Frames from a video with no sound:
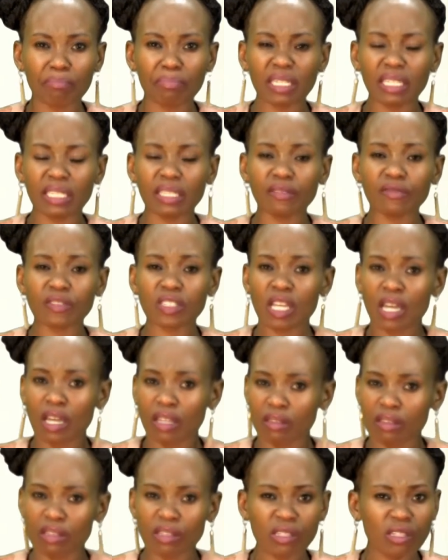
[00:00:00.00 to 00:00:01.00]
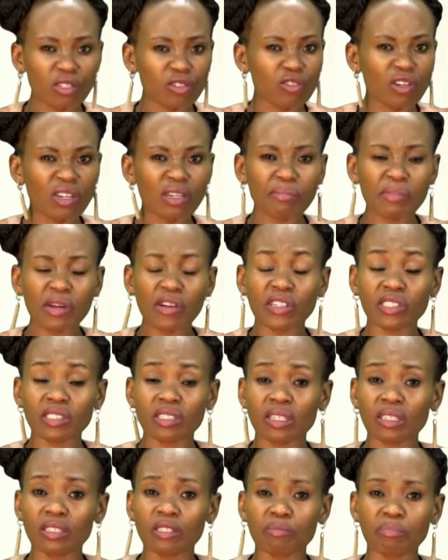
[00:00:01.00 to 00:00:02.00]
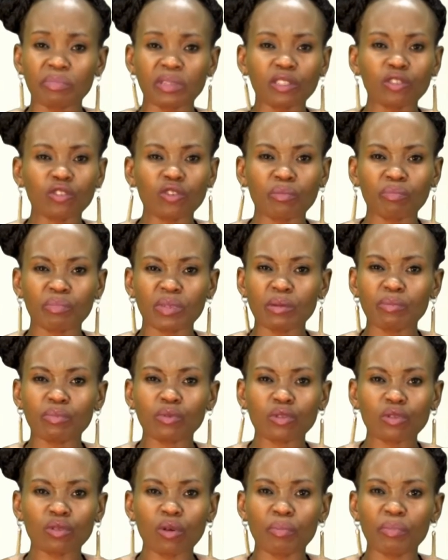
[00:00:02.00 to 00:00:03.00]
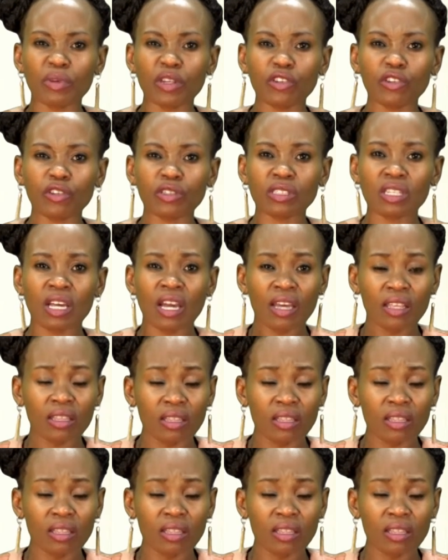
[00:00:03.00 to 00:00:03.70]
beliefs. This is not a marriage that is built on people's opinions.